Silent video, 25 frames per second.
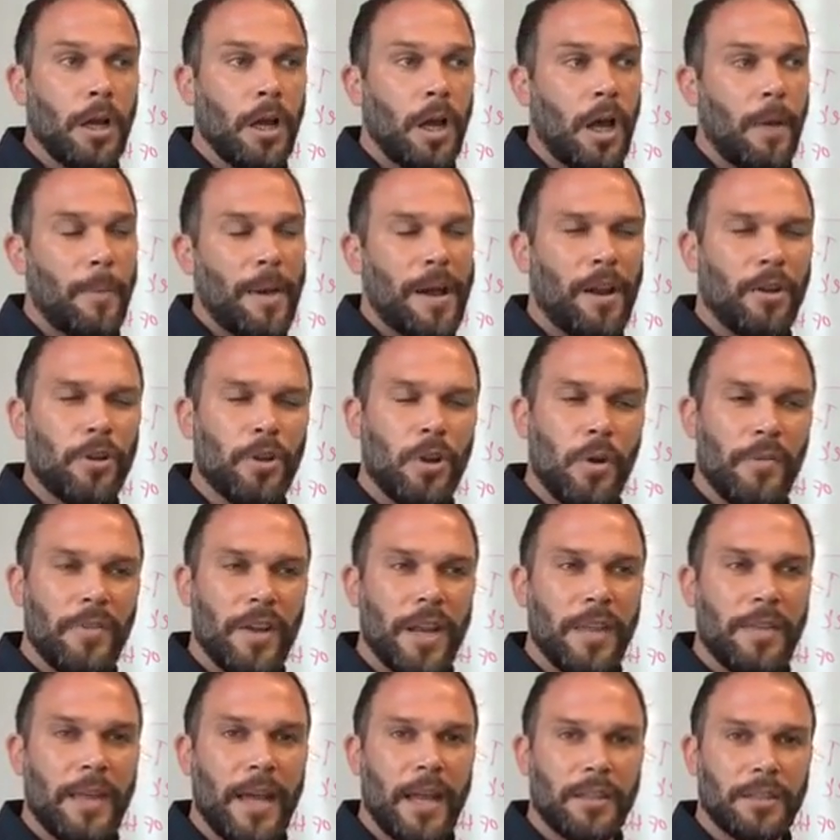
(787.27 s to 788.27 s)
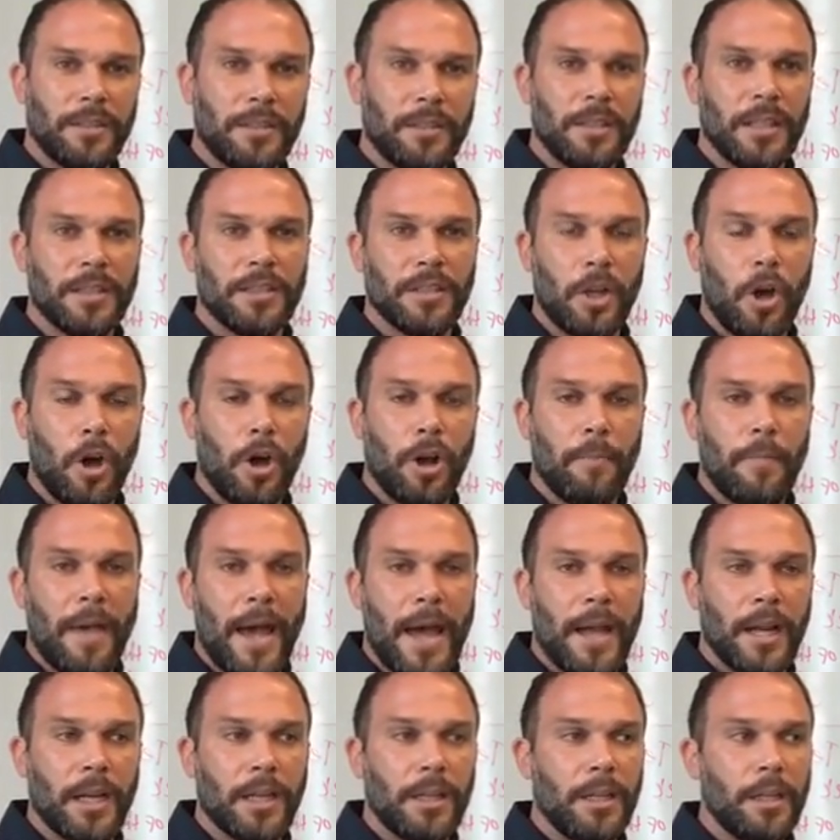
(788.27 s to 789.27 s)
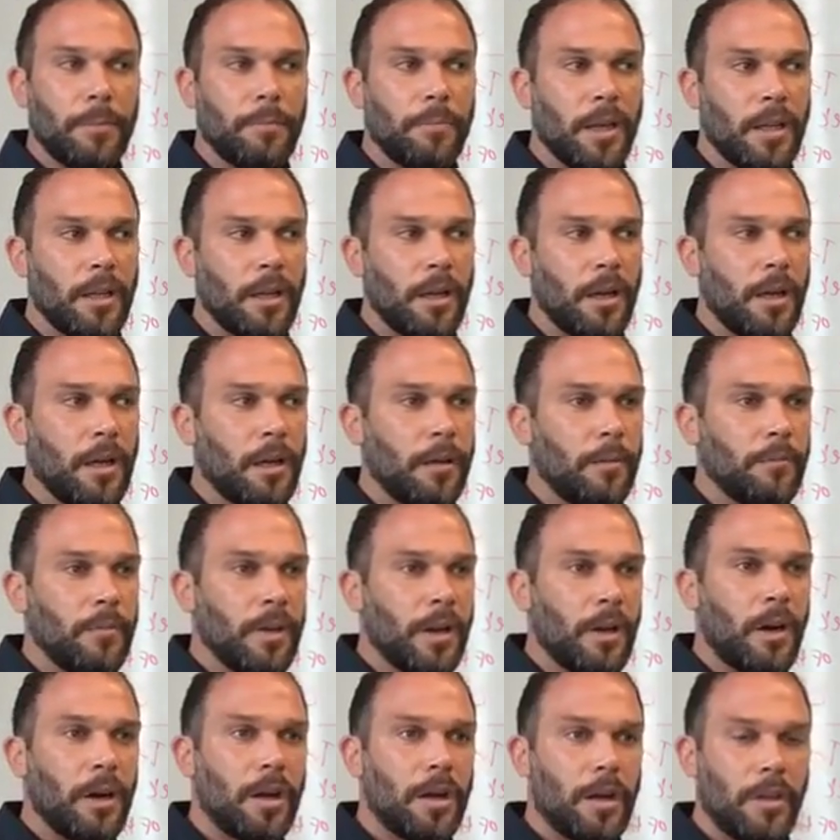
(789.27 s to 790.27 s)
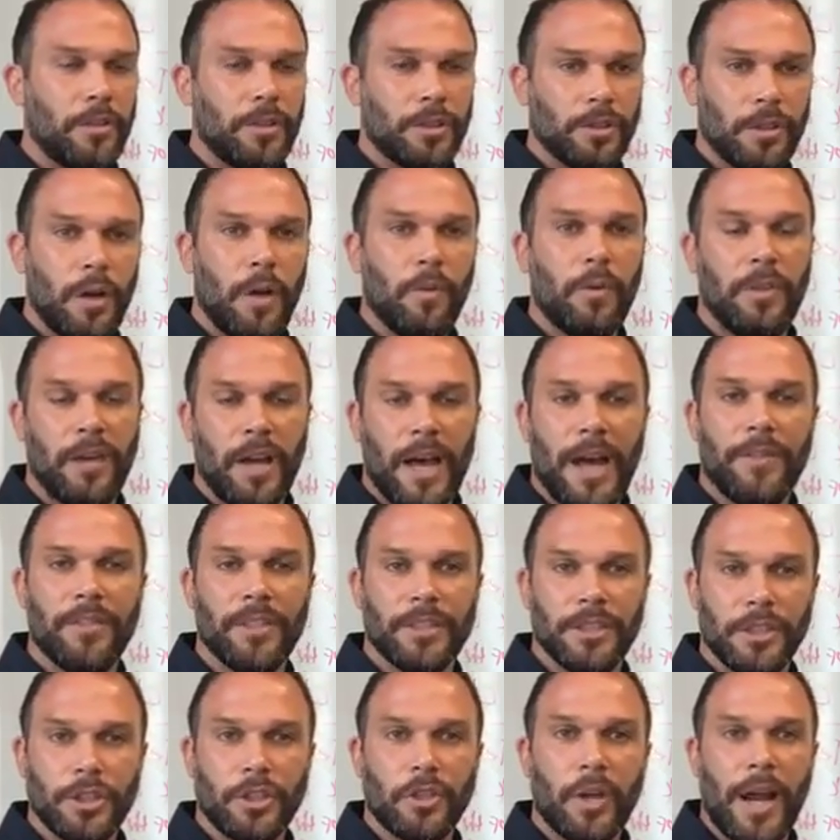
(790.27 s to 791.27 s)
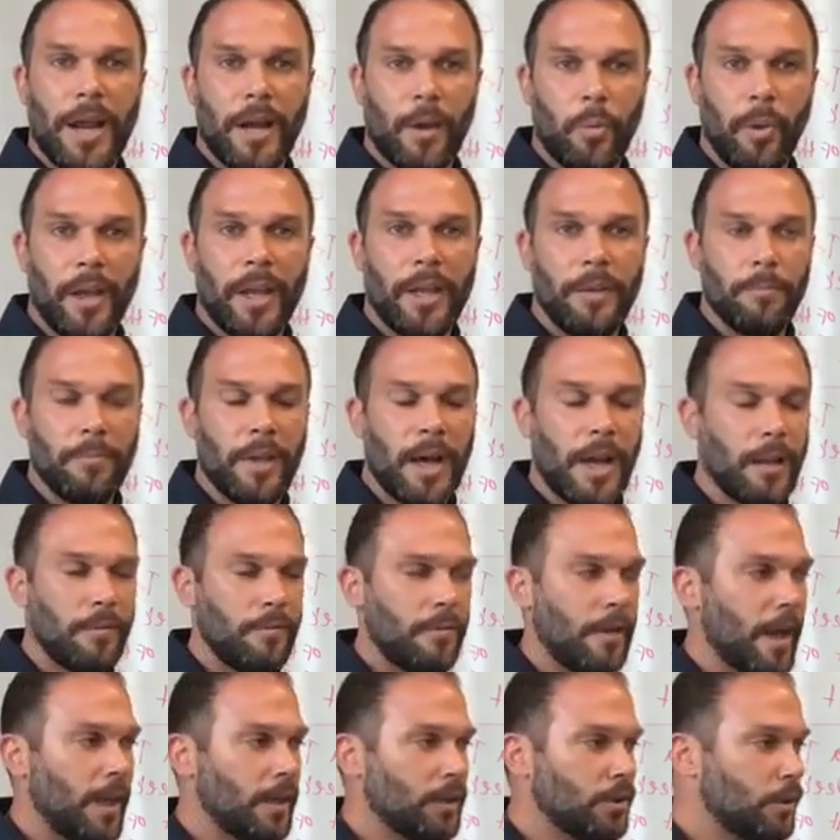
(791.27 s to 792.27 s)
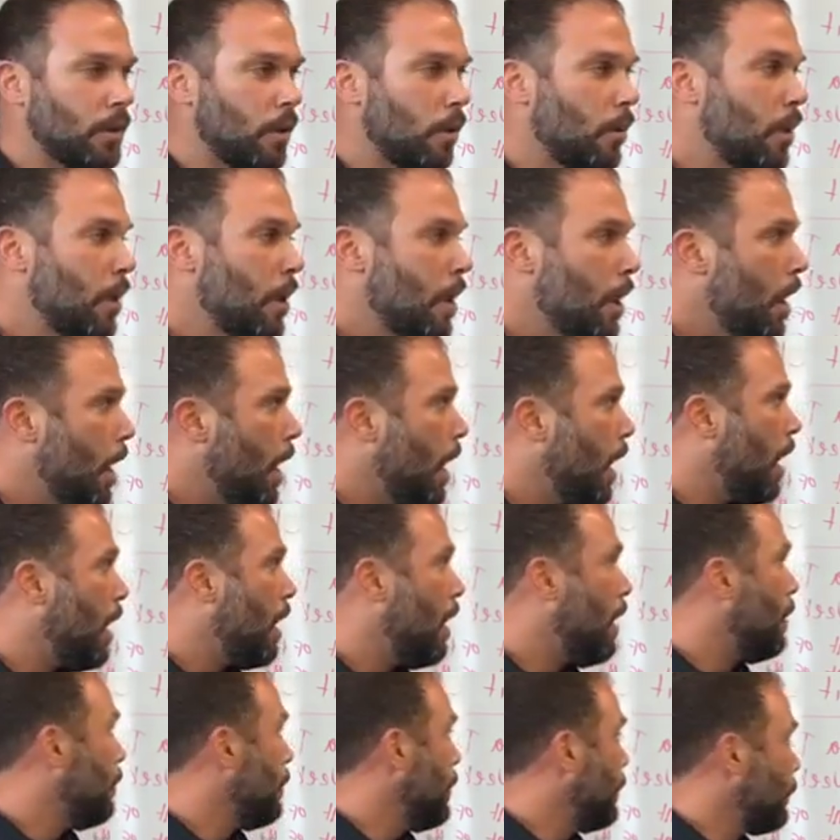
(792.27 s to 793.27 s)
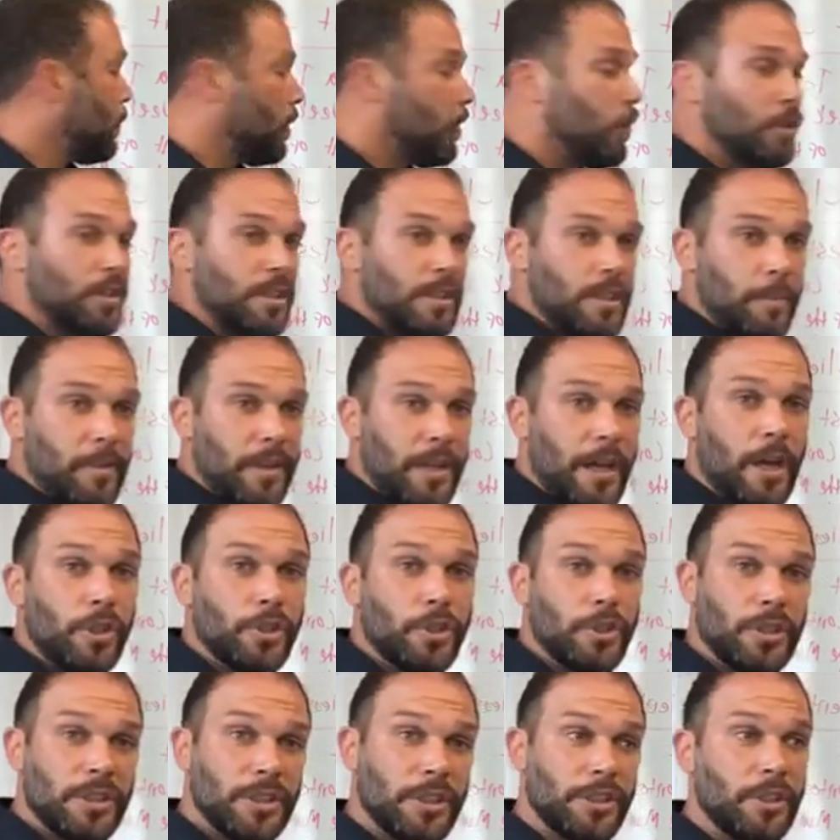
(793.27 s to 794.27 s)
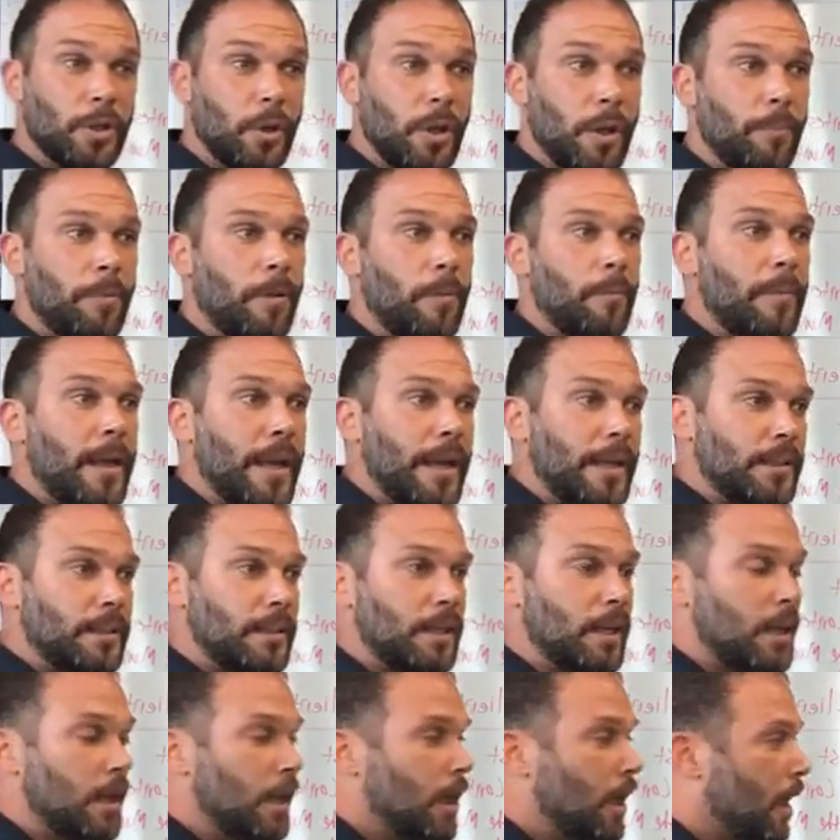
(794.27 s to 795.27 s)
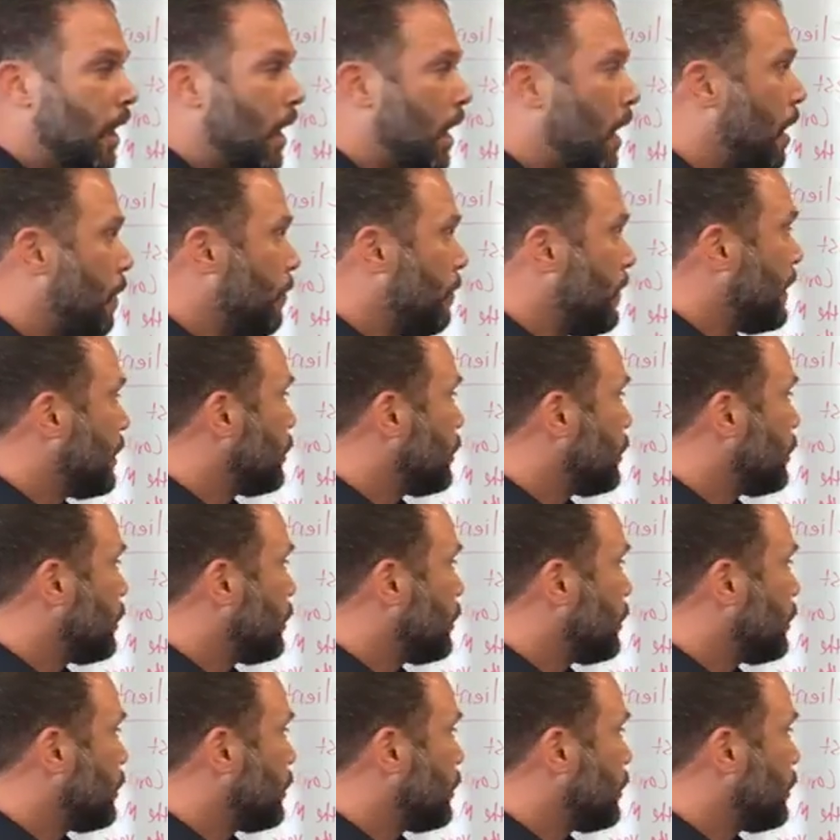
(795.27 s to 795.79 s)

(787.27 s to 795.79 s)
I don't know of any that does it automatically, but there are other software that obviously track weight and body fat. So if you're using something else, you can still implement this